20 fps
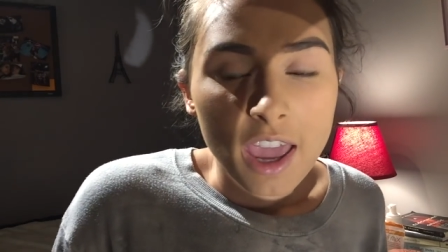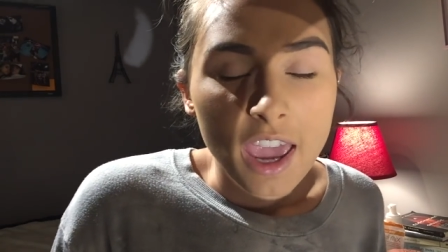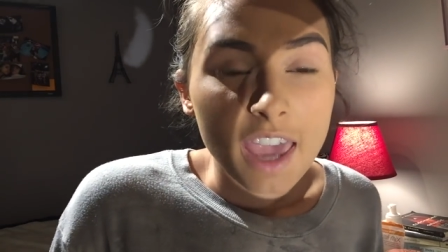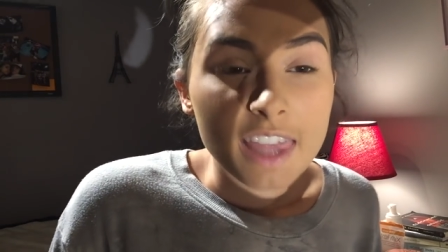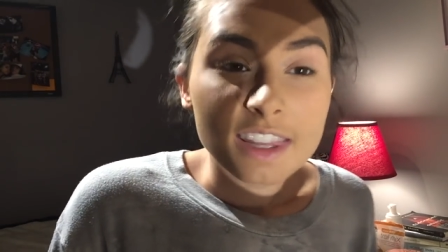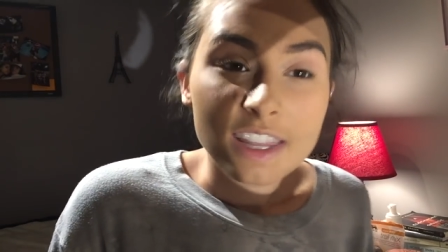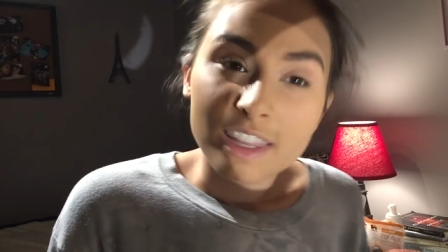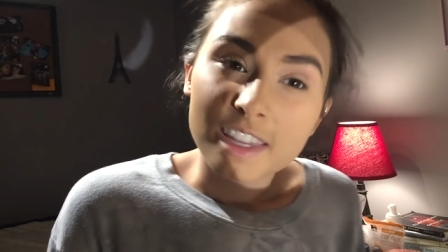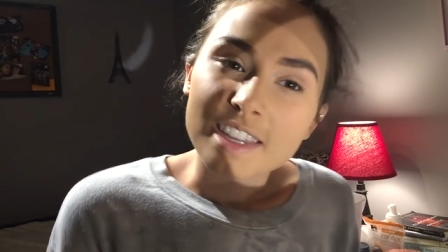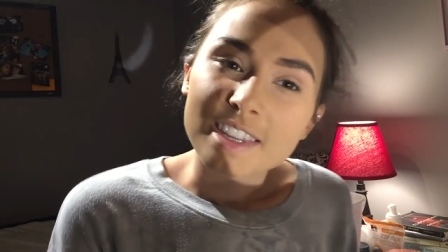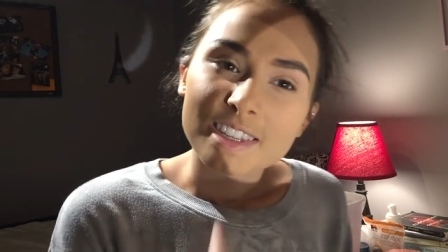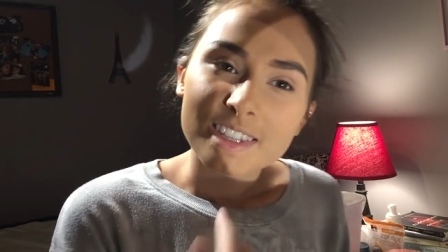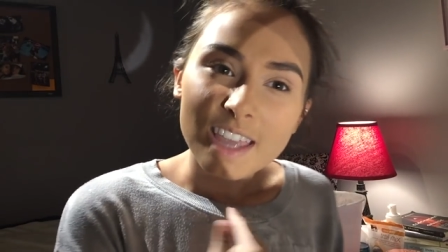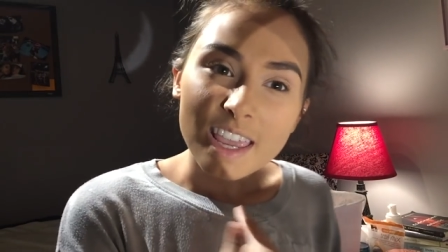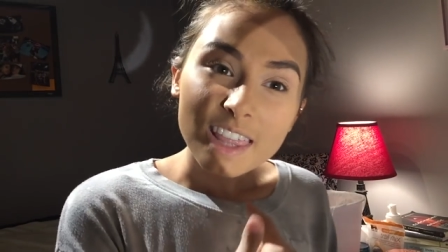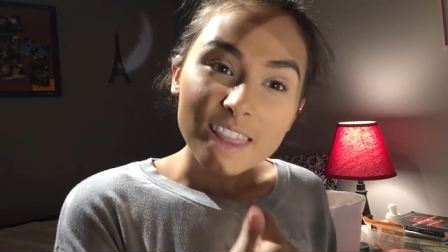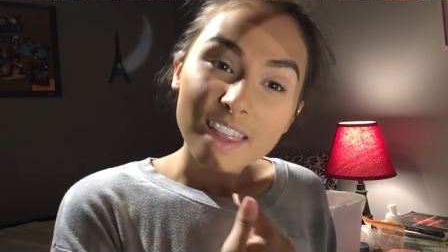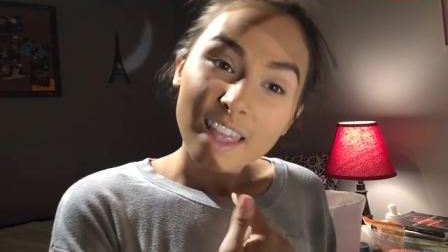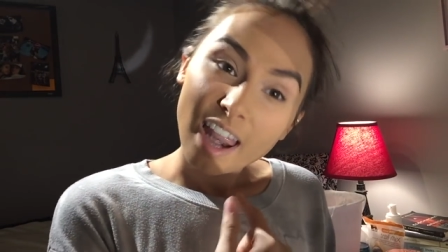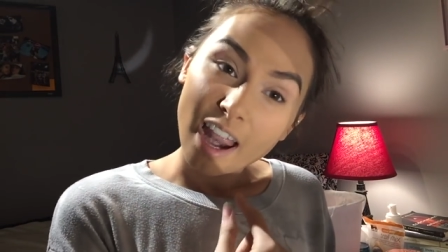and then the
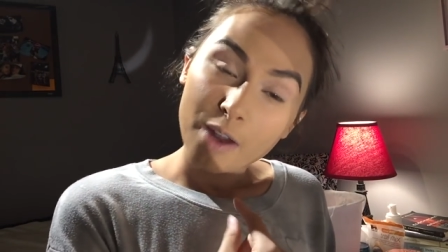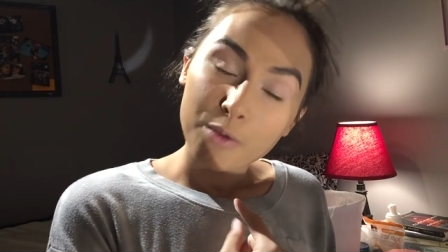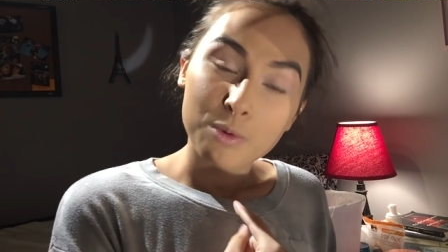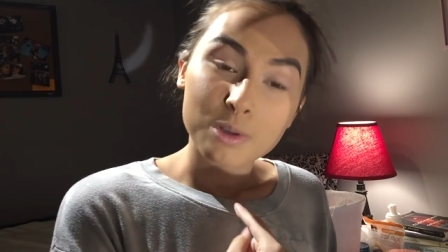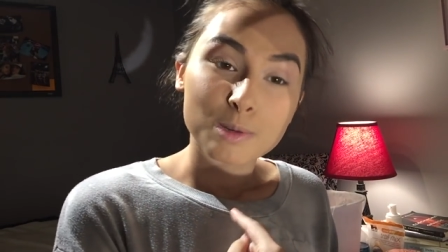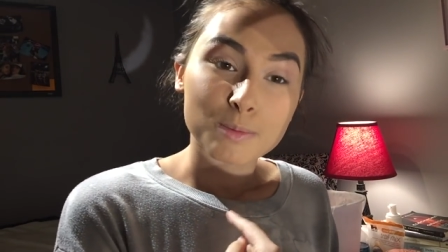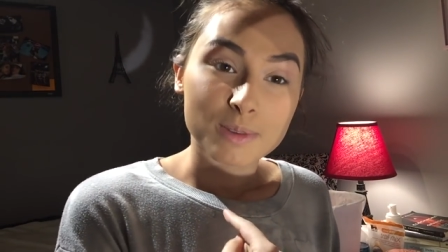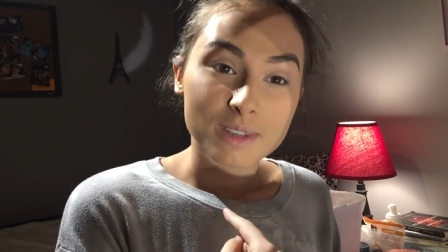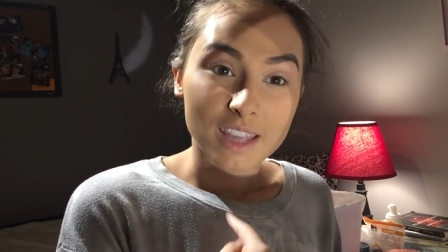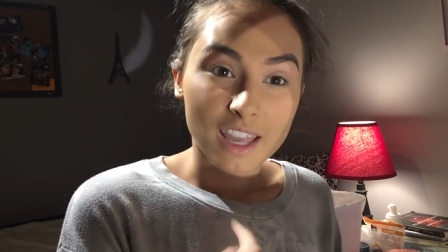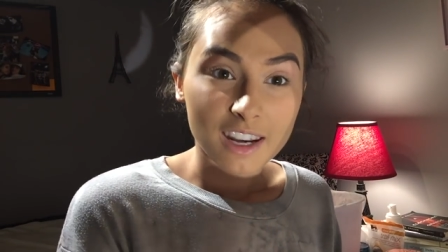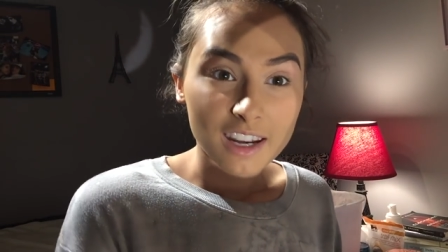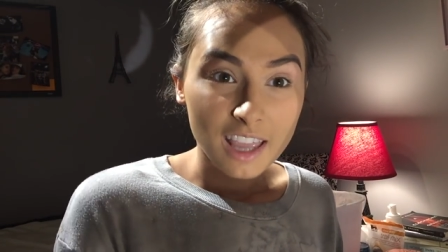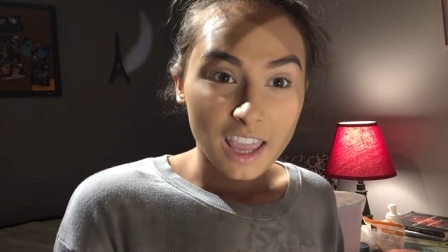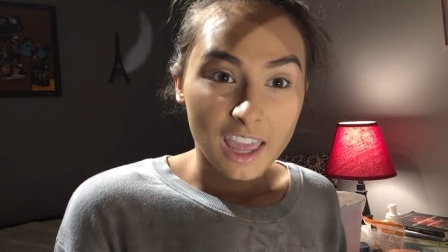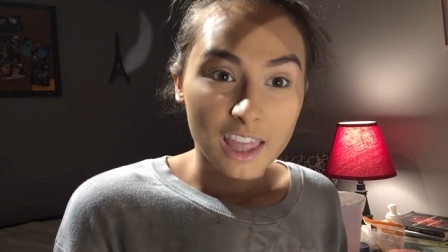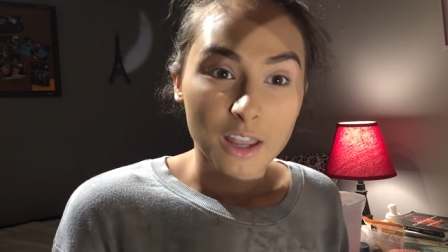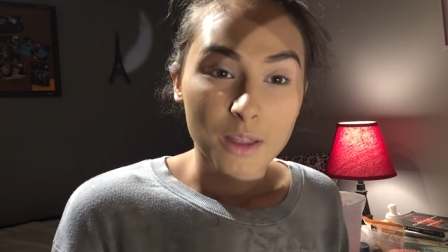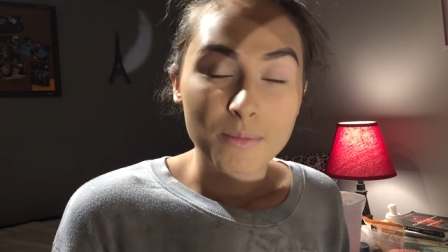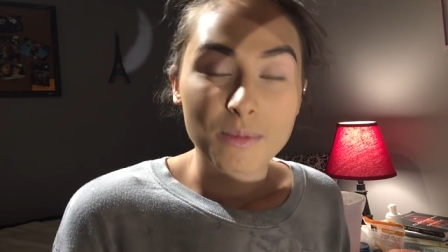seat that was beside
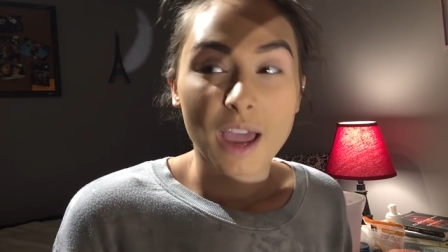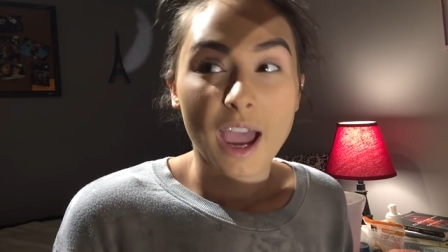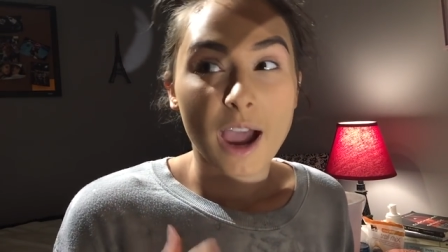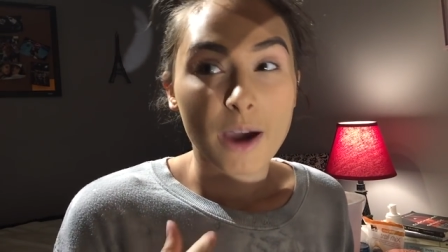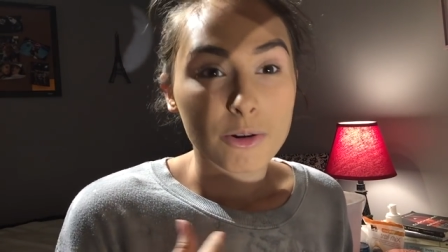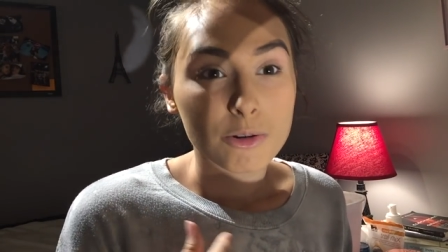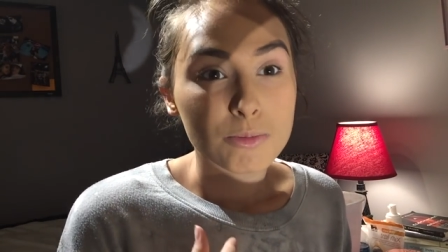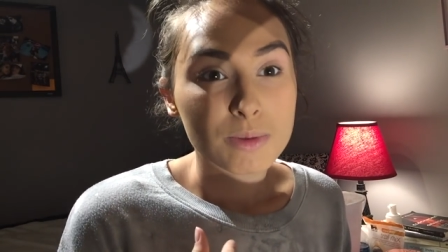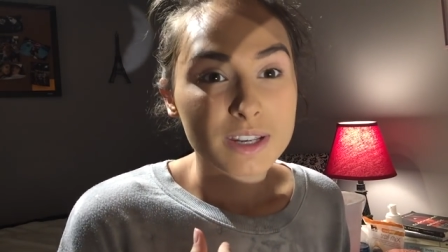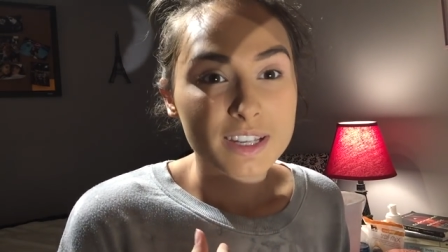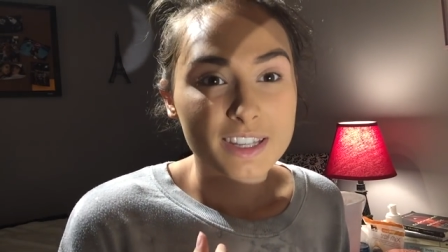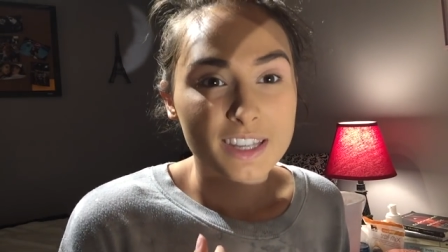Caleb that I would be